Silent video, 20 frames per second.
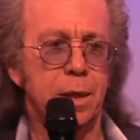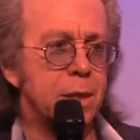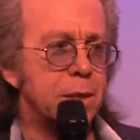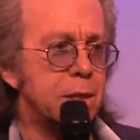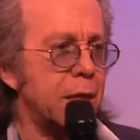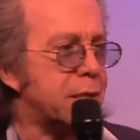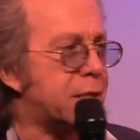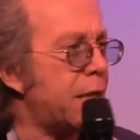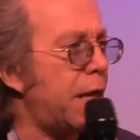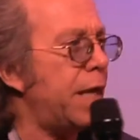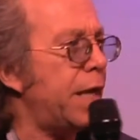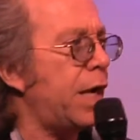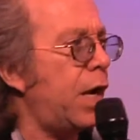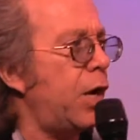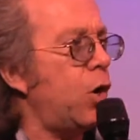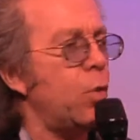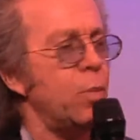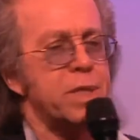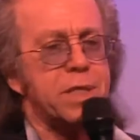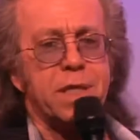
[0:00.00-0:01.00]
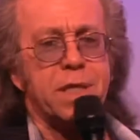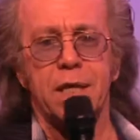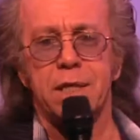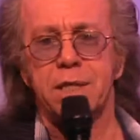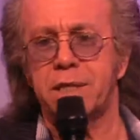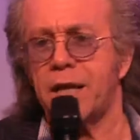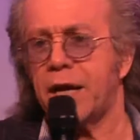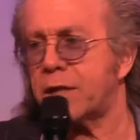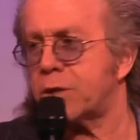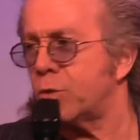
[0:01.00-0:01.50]
It's like saying, I almost
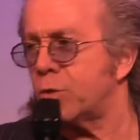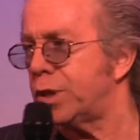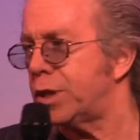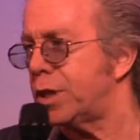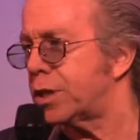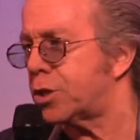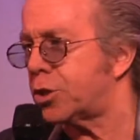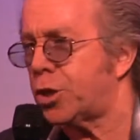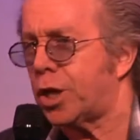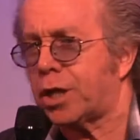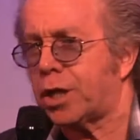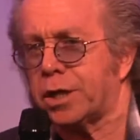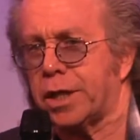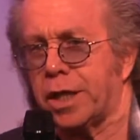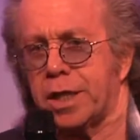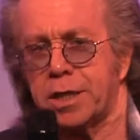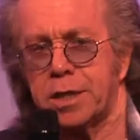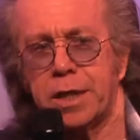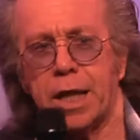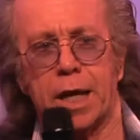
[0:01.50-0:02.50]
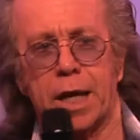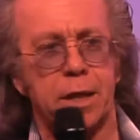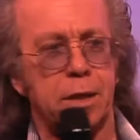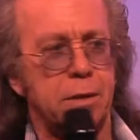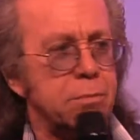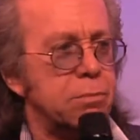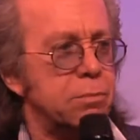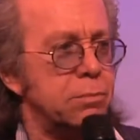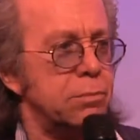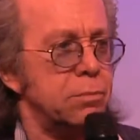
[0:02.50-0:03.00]
had sex with this chick last night.
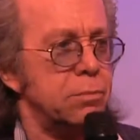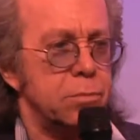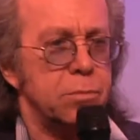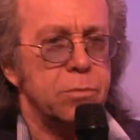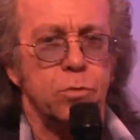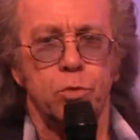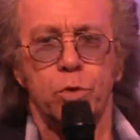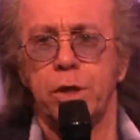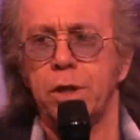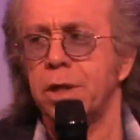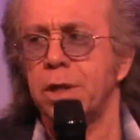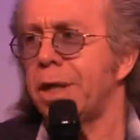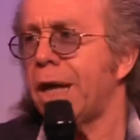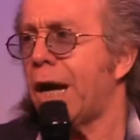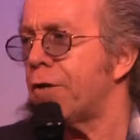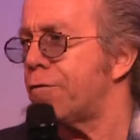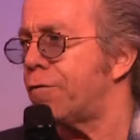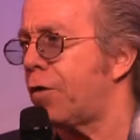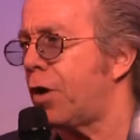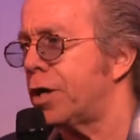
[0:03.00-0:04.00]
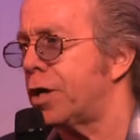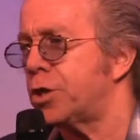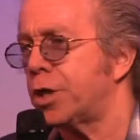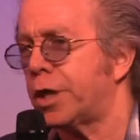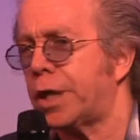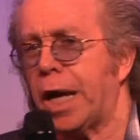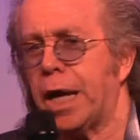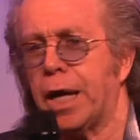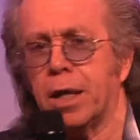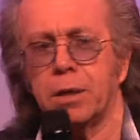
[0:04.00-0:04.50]
Really? How far'd you
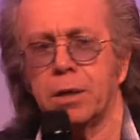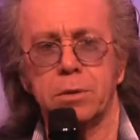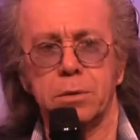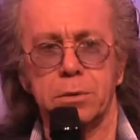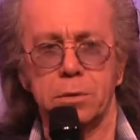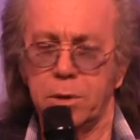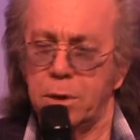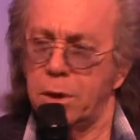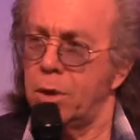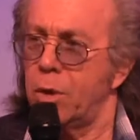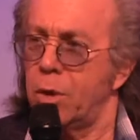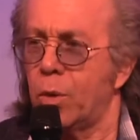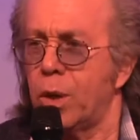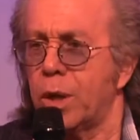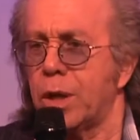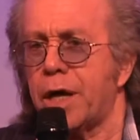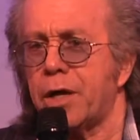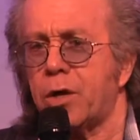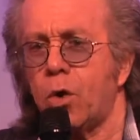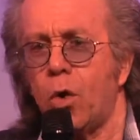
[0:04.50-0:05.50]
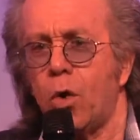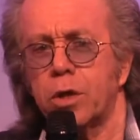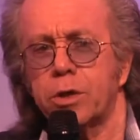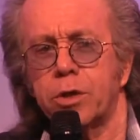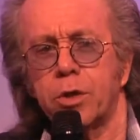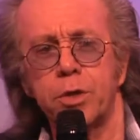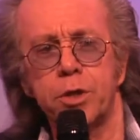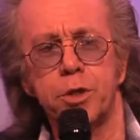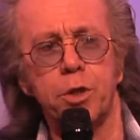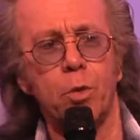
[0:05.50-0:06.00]
get? Well, I
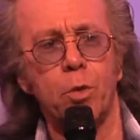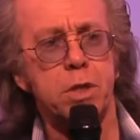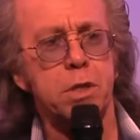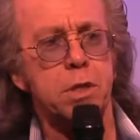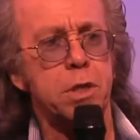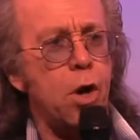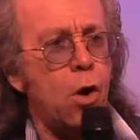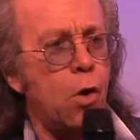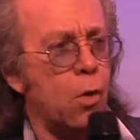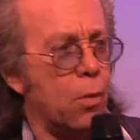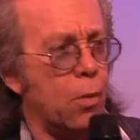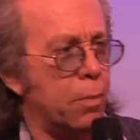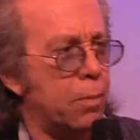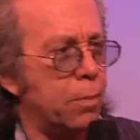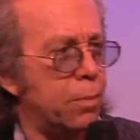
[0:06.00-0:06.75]
called her and she wasn't home.